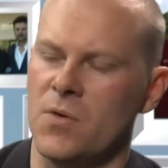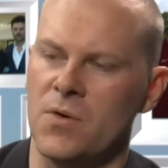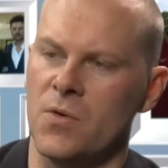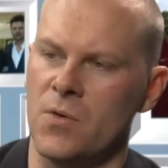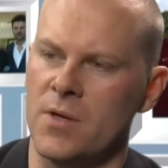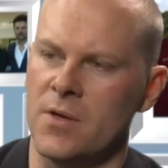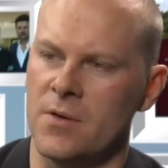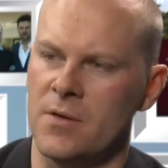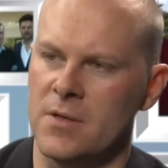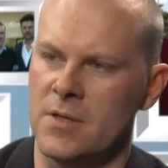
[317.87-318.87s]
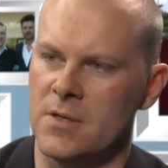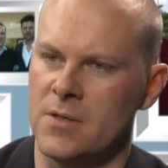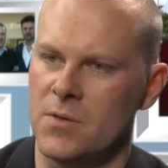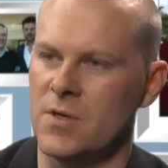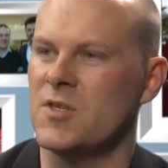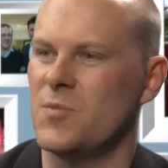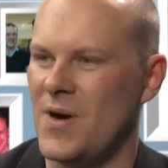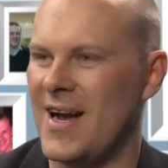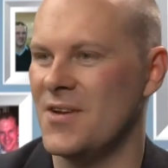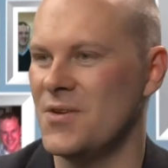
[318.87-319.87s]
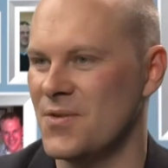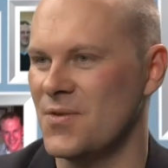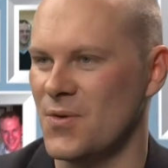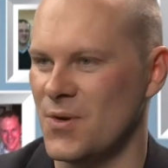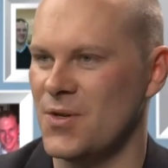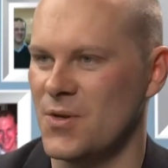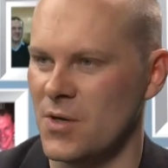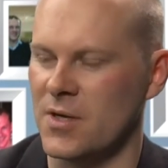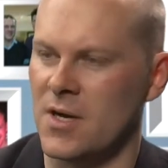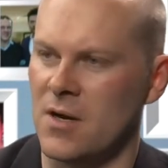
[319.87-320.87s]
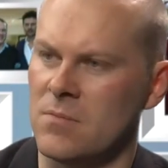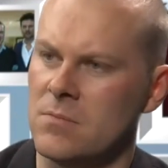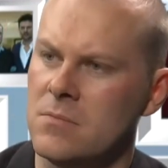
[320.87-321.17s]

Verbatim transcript: Who, who, you, who inspired you to do what you're doing now?